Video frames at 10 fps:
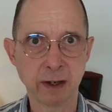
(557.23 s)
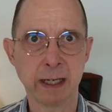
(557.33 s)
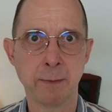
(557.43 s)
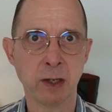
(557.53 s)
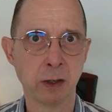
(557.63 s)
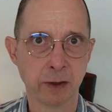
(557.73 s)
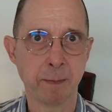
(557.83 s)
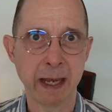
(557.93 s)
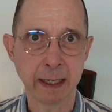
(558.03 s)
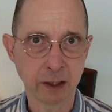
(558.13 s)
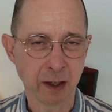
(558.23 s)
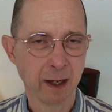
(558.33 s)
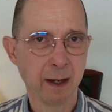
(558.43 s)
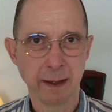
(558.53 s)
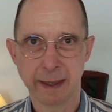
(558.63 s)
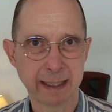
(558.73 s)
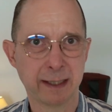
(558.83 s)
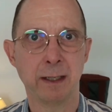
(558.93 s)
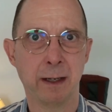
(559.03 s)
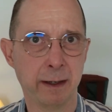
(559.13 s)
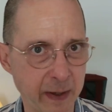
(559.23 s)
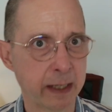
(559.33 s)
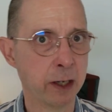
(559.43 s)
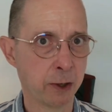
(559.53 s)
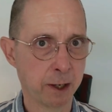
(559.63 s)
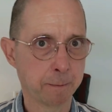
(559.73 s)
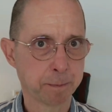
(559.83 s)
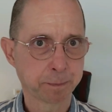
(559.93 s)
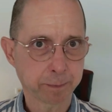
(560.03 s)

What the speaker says: every time you load the page. That's a big no-no.